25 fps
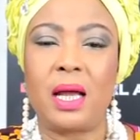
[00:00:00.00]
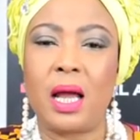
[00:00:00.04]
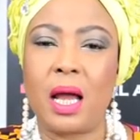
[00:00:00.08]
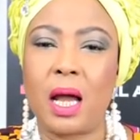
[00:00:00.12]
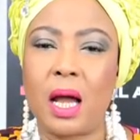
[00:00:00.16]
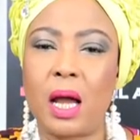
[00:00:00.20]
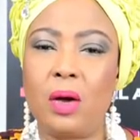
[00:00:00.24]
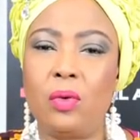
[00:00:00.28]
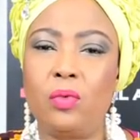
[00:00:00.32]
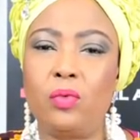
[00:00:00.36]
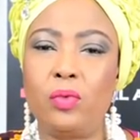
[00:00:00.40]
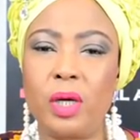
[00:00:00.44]

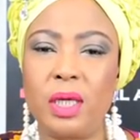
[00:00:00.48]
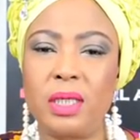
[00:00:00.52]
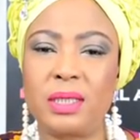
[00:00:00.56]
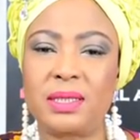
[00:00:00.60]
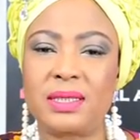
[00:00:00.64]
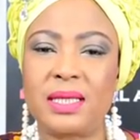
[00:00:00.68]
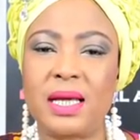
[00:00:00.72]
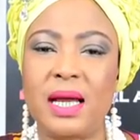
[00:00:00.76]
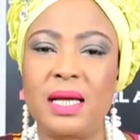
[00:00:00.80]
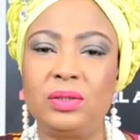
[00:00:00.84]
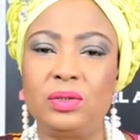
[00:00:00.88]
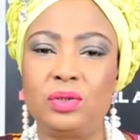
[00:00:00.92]
And we
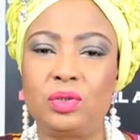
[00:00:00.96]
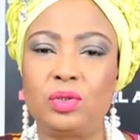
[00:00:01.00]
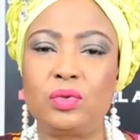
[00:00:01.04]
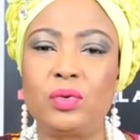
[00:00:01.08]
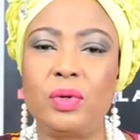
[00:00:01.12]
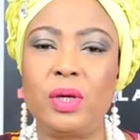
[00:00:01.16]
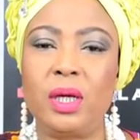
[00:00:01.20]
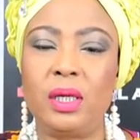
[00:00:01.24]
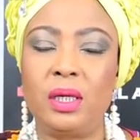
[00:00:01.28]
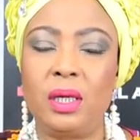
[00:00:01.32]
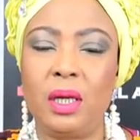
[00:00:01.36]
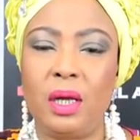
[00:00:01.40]
start
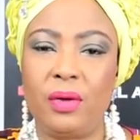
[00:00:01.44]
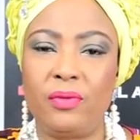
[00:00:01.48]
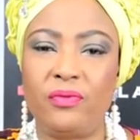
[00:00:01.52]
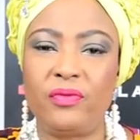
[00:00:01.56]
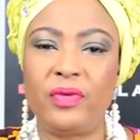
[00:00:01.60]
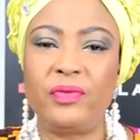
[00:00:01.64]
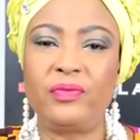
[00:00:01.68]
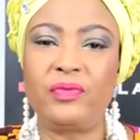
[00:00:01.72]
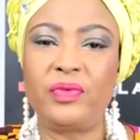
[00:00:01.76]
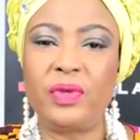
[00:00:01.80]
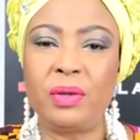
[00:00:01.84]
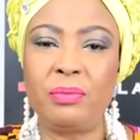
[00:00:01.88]
doing
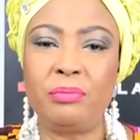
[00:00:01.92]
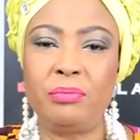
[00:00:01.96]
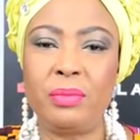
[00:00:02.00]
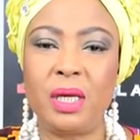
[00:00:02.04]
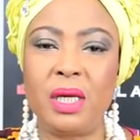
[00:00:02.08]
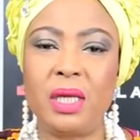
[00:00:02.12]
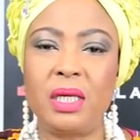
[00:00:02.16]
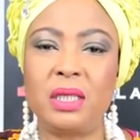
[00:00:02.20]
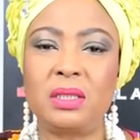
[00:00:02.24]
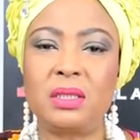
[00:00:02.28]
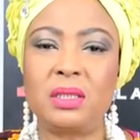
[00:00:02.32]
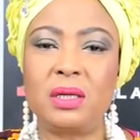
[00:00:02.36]
15
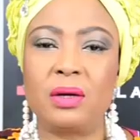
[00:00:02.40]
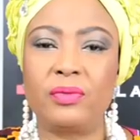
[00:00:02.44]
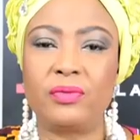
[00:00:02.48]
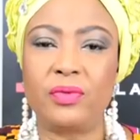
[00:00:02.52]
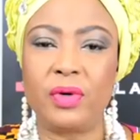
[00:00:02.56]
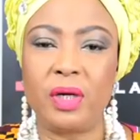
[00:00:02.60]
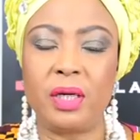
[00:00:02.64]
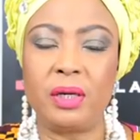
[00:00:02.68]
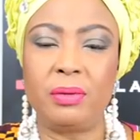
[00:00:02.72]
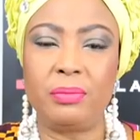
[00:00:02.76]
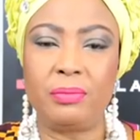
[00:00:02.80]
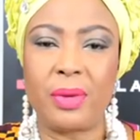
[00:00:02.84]
minutes of
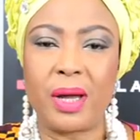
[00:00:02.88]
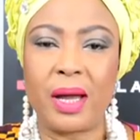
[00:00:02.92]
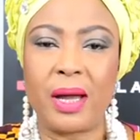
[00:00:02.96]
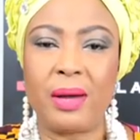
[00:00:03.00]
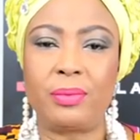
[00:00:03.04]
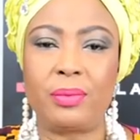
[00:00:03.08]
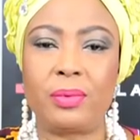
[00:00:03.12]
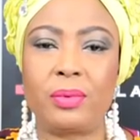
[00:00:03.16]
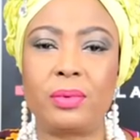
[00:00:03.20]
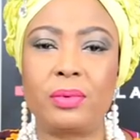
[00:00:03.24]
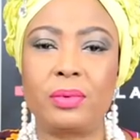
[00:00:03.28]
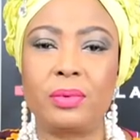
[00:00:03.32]
reading
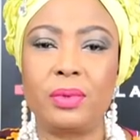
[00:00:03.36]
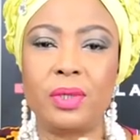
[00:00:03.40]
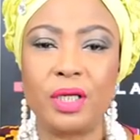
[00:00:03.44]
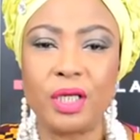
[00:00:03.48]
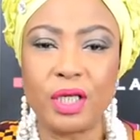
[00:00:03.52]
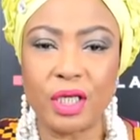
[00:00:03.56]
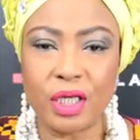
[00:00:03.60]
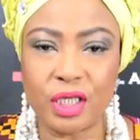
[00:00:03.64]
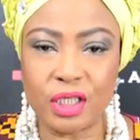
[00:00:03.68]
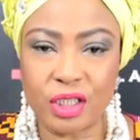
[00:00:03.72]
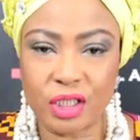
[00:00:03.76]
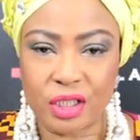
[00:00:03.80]
Bible
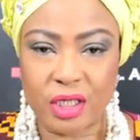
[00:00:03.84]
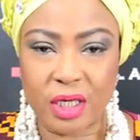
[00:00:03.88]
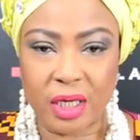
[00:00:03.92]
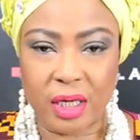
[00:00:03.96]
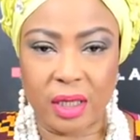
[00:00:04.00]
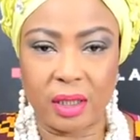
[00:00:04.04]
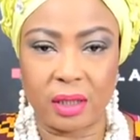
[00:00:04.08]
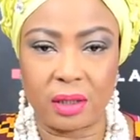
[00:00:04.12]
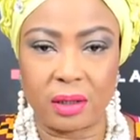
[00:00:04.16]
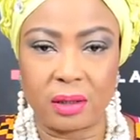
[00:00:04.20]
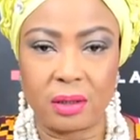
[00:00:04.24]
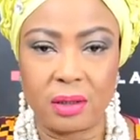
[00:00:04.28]
each
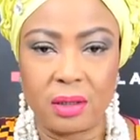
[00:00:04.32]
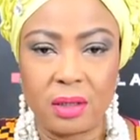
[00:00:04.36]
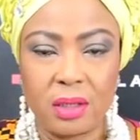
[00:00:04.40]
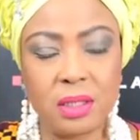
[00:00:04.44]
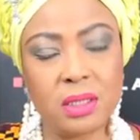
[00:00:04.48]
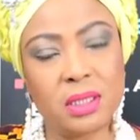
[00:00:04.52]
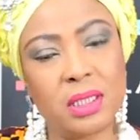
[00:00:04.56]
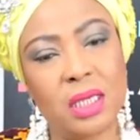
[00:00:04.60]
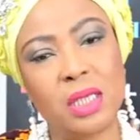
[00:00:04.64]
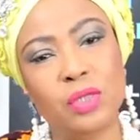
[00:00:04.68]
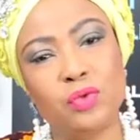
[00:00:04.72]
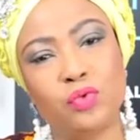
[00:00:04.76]
day. He
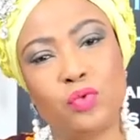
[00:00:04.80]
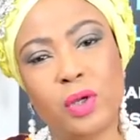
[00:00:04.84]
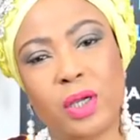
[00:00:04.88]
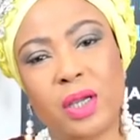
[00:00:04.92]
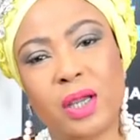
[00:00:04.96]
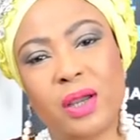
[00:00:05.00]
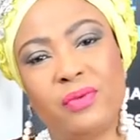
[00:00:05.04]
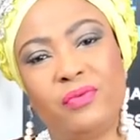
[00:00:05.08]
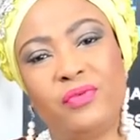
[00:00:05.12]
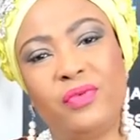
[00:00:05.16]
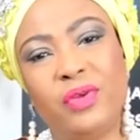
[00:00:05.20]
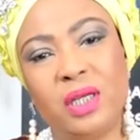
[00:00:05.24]
says we
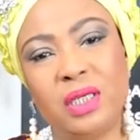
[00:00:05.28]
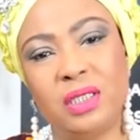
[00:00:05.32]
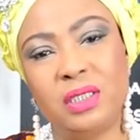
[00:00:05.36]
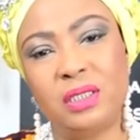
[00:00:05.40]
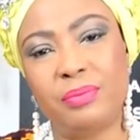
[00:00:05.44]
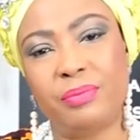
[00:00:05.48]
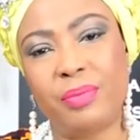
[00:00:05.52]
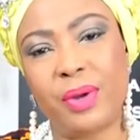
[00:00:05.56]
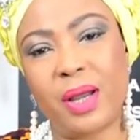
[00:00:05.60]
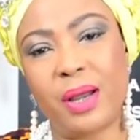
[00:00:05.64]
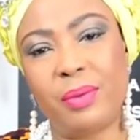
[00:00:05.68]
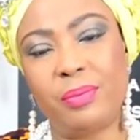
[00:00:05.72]
can finish the
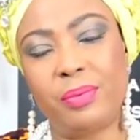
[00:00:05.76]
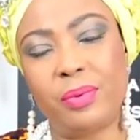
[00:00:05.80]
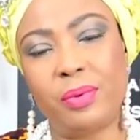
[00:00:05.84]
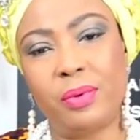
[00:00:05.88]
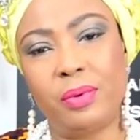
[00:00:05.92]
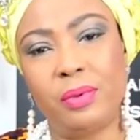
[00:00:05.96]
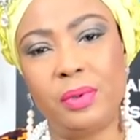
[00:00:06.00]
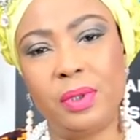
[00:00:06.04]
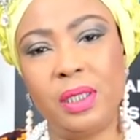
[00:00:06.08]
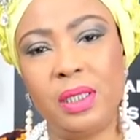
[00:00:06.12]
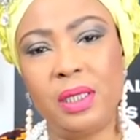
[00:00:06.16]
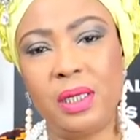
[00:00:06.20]

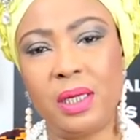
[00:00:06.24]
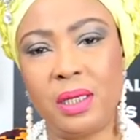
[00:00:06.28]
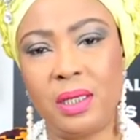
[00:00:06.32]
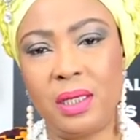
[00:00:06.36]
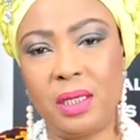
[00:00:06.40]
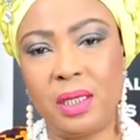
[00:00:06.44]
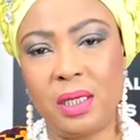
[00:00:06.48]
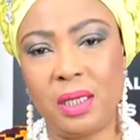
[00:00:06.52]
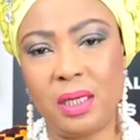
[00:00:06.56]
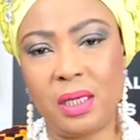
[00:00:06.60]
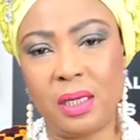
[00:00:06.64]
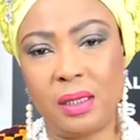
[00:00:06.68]
Bible in a
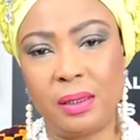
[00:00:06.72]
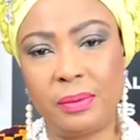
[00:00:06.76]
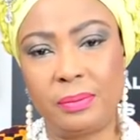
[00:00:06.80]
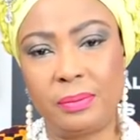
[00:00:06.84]
year.